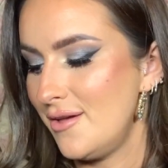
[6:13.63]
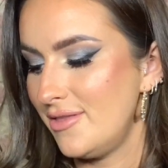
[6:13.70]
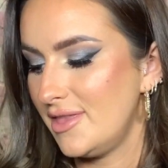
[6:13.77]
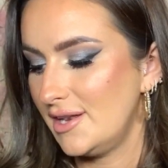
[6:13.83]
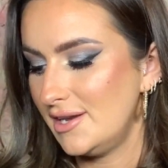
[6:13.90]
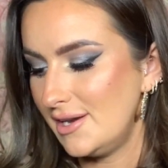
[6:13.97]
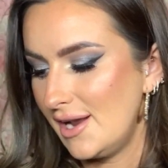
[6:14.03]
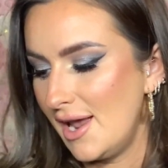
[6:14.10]
the
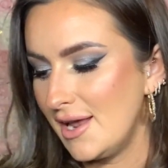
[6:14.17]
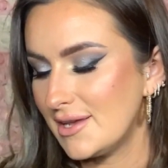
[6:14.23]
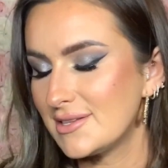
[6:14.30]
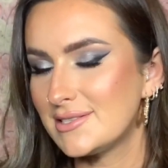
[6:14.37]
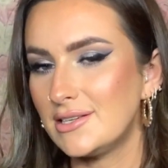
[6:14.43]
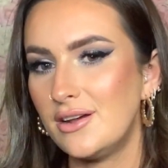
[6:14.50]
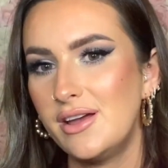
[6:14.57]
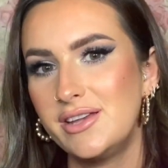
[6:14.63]
next
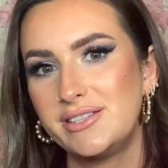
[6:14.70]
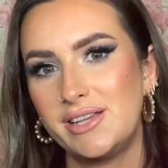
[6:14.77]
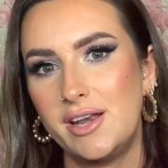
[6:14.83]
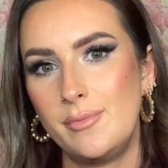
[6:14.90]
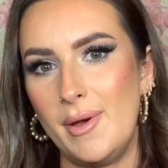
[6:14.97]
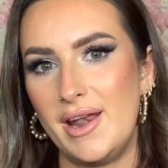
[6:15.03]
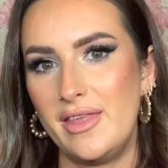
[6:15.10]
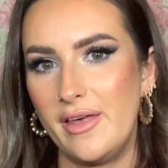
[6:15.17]
eyeshadow
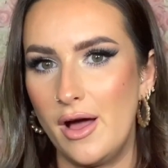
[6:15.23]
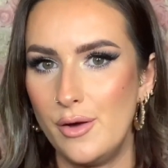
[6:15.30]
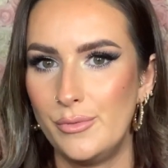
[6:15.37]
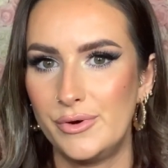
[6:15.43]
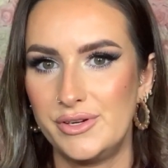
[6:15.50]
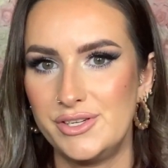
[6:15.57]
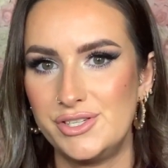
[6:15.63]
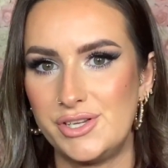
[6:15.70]
palette that I want
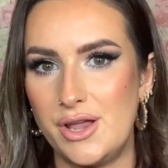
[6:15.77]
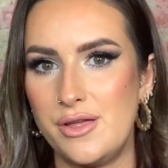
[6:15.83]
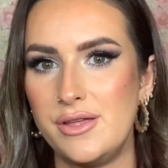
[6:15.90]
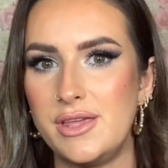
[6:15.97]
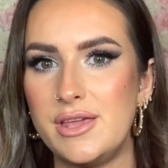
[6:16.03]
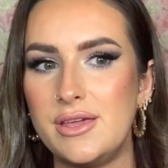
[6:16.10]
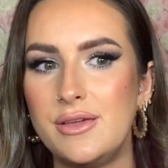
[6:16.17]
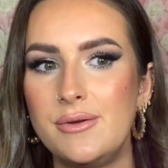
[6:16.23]
to show
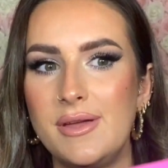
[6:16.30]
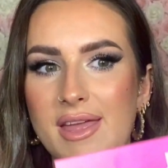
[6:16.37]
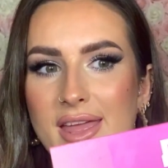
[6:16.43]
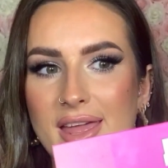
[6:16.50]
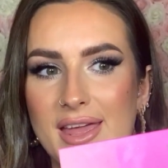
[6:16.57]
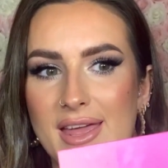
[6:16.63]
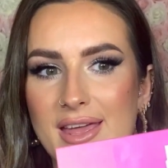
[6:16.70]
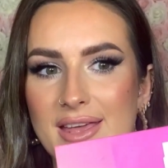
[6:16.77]
you
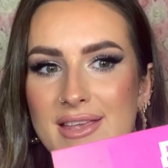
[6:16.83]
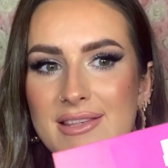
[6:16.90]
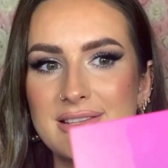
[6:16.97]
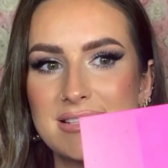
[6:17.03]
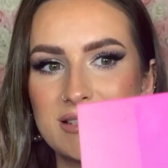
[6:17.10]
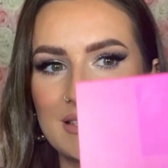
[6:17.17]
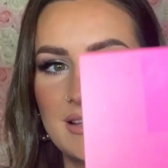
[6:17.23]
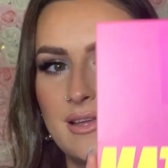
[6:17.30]

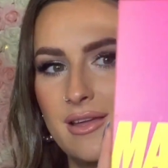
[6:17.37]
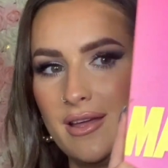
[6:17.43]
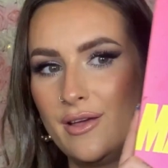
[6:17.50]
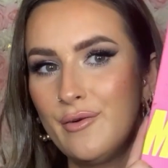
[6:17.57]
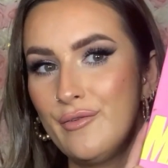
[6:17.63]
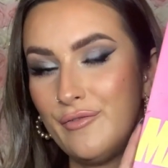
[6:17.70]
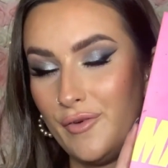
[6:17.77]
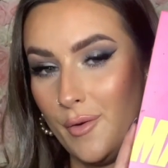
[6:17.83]
is
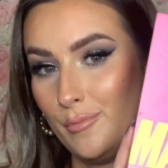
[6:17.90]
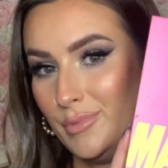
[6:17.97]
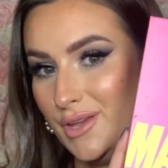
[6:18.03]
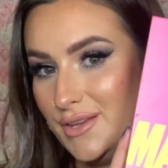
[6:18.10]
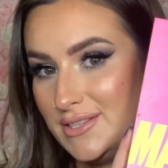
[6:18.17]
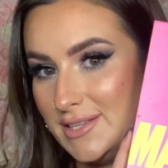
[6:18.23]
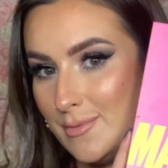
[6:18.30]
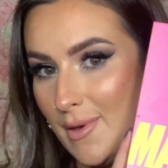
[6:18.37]
from
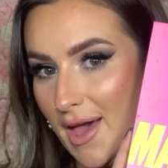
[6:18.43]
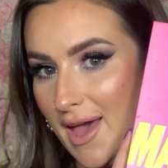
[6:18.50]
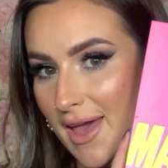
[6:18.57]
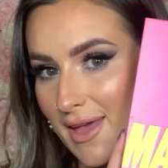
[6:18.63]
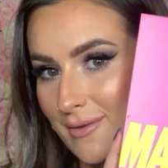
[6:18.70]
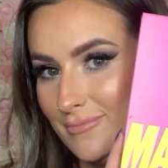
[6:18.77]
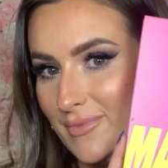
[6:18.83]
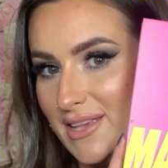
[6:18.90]
Beauty
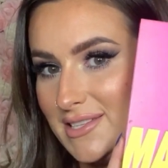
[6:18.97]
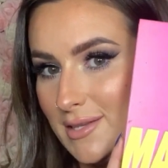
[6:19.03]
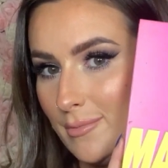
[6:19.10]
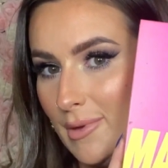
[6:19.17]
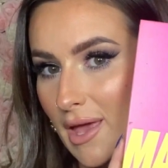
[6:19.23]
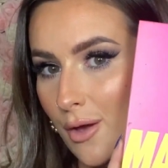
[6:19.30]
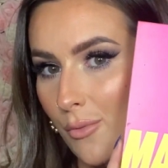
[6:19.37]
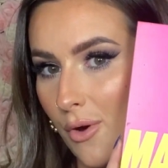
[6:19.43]
Bay. It's a
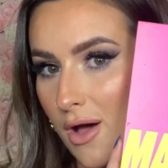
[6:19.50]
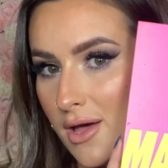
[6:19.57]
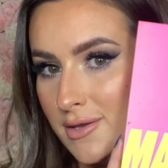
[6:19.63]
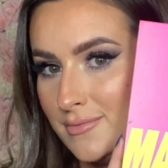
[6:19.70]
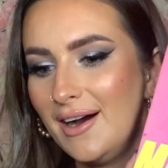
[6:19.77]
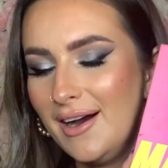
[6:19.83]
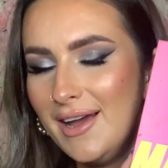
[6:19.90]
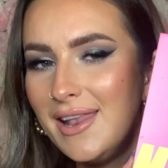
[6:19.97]
big
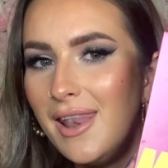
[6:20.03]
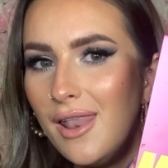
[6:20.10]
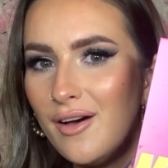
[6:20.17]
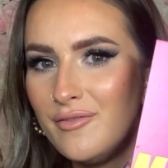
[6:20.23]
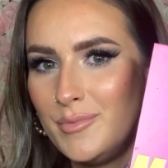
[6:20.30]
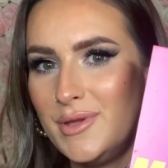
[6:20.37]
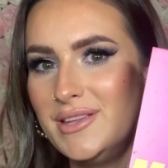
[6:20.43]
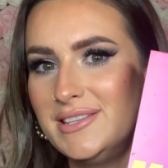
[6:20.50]
one. I love
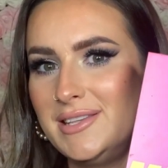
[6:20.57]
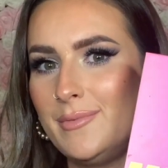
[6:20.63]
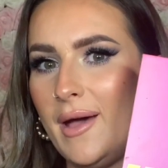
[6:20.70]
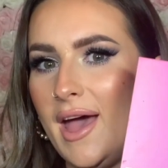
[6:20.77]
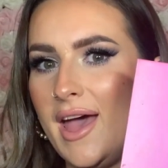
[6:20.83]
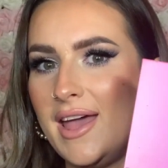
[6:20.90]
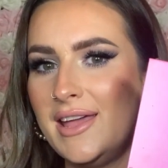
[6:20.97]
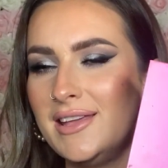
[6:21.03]
Beauty
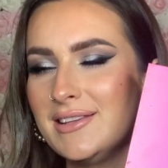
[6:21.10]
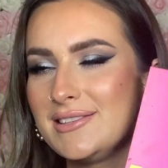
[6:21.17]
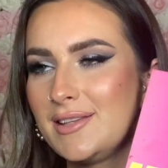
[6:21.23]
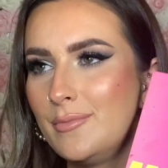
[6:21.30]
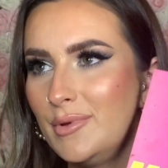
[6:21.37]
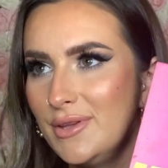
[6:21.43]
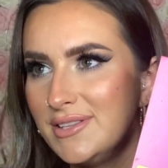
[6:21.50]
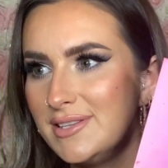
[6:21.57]
Bay. So
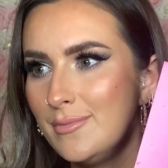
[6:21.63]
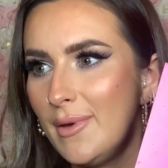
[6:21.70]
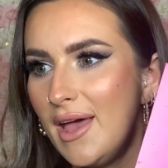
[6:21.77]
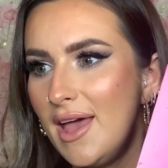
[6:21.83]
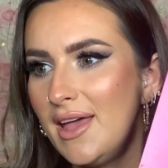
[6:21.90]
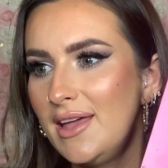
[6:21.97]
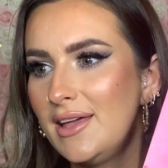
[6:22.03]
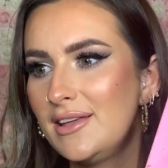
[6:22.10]
Beauty
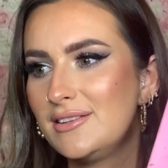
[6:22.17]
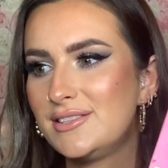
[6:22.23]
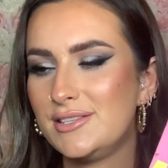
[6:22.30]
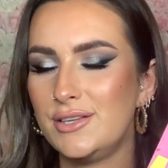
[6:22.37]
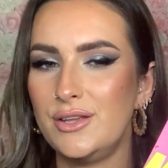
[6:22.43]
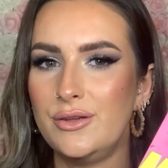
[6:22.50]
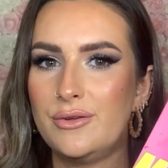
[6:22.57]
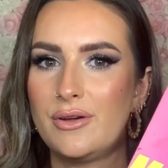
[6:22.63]
Bay
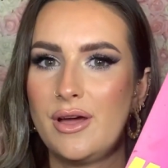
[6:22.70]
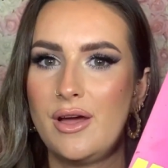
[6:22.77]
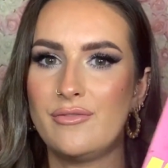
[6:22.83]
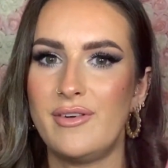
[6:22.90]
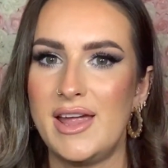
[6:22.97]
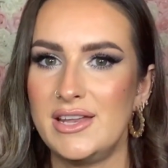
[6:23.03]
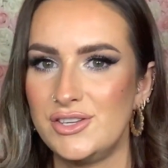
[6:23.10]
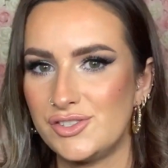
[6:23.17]
do a
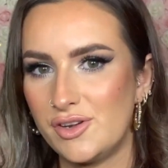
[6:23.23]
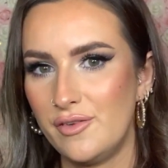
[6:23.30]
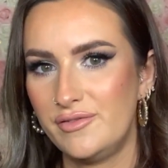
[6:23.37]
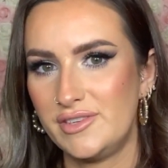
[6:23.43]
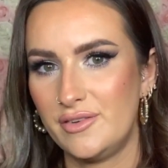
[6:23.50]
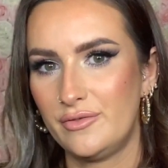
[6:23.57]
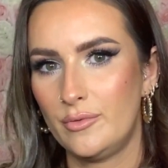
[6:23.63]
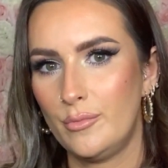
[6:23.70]
range of
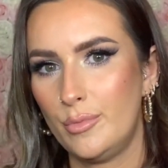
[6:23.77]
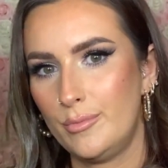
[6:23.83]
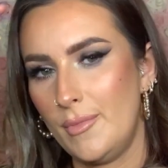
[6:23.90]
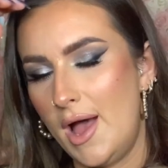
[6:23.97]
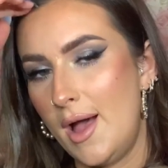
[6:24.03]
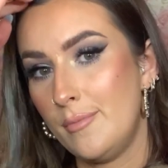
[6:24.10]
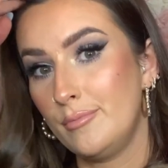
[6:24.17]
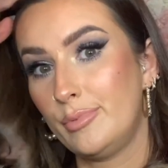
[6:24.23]
different
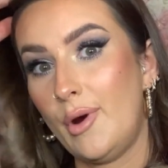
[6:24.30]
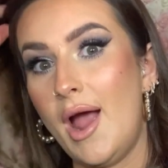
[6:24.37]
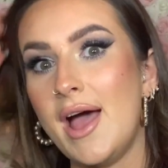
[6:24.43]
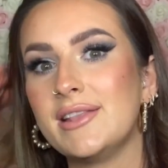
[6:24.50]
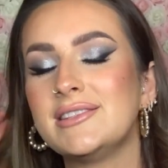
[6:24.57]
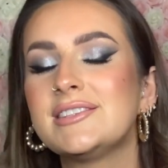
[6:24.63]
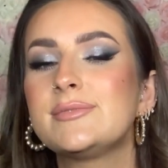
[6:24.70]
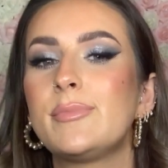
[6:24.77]

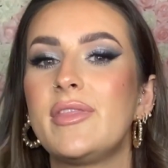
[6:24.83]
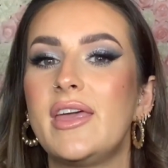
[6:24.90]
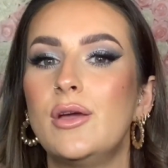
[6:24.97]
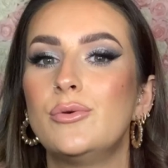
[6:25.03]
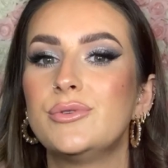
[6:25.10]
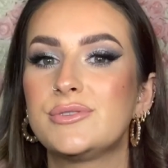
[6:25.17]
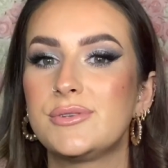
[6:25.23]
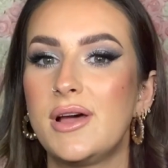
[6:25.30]
brands, but they
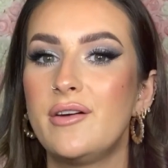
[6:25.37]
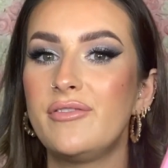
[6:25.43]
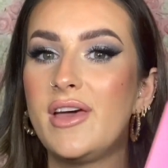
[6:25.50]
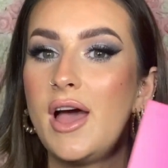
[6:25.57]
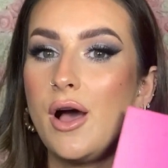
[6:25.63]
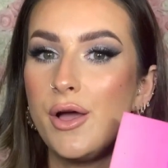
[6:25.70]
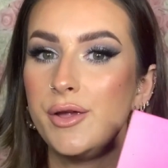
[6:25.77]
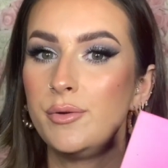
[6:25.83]
also have their
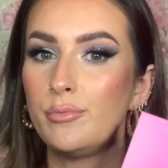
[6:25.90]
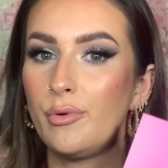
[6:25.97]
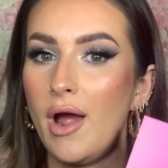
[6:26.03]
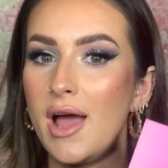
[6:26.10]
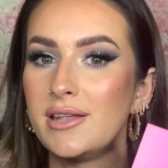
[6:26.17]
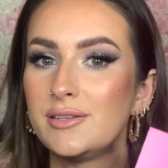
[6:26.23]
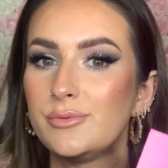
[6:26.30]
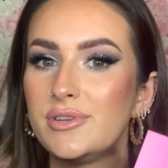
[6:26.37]
own
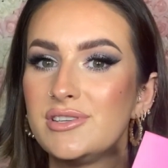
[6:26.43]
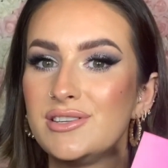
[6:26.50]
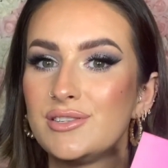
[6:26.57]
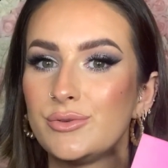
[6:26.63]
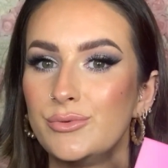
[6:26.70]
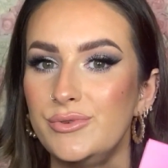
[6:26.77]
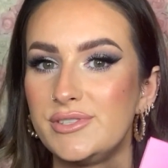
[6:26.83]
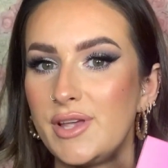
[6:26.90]
brand, which is
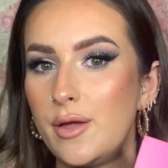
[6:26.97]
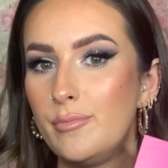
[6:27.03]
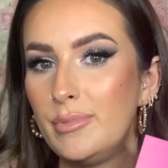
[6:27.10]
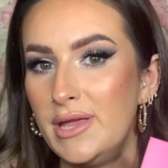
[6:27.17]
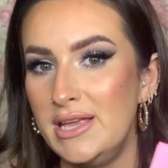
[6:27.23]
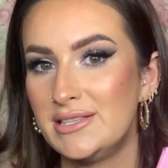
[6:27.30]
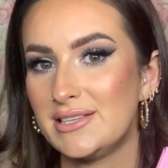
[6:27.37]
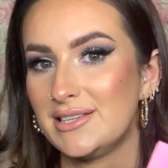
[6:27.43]
also
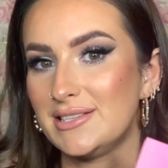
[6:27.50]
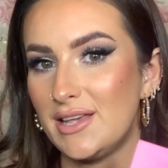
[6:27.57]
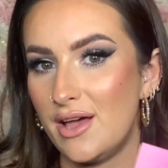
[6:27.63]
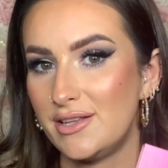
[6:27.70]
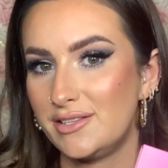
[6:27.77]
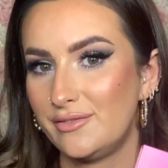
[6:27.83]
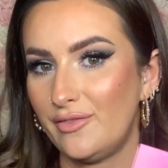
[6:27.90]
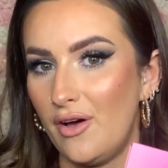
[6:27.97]
PETA
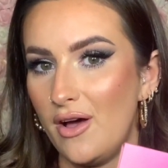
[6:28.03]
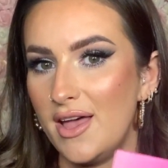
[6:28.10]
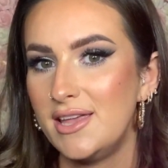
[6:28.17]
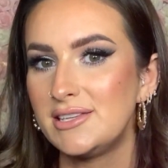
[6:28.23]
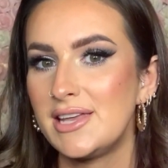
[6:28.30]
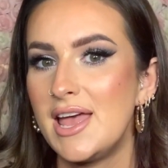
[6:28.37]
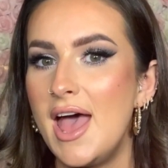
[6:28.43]
certified.